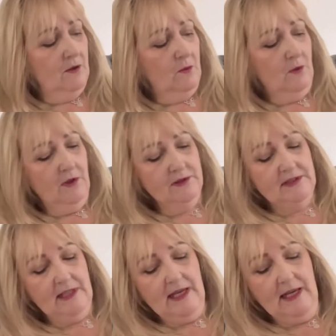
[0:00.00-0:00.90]
was
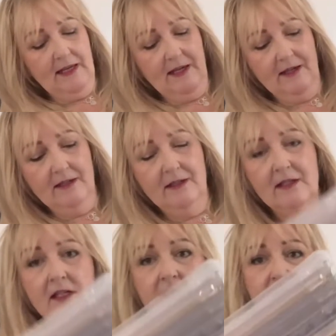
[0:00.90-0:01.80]
a,
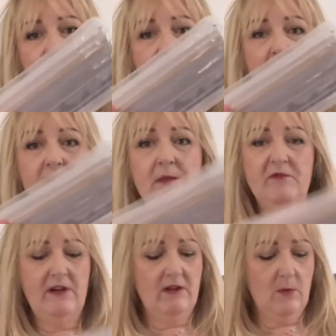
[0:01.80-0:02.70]
it's all wrapped up
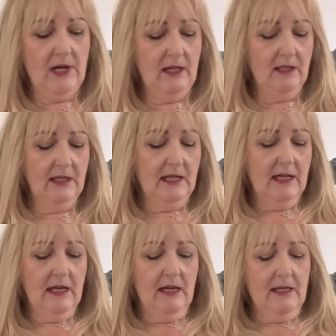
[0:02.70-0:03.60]
very well,
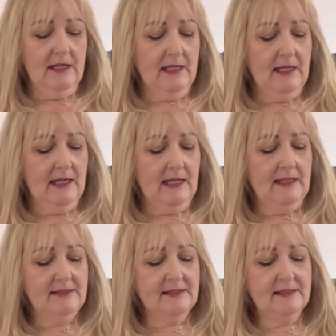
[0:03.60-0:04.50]

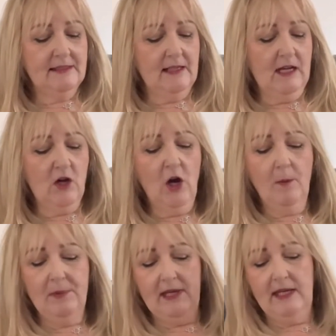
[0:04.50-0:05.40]
it's a
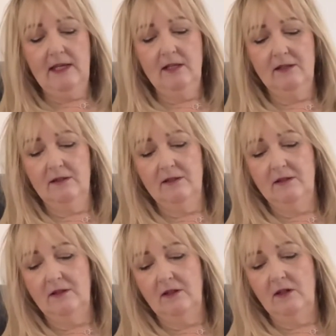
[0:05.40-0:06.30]
copy
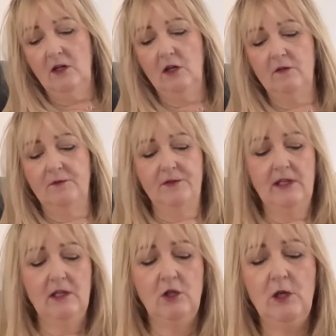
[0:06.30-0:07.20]
of
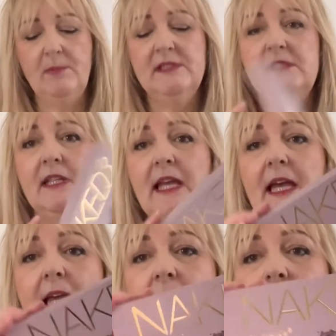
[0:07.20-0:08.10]
the Urban
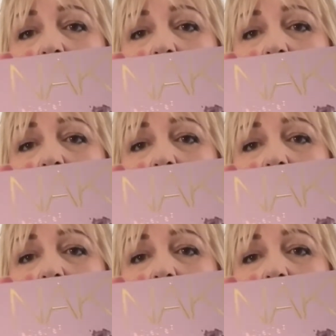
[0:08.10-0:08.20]
Decay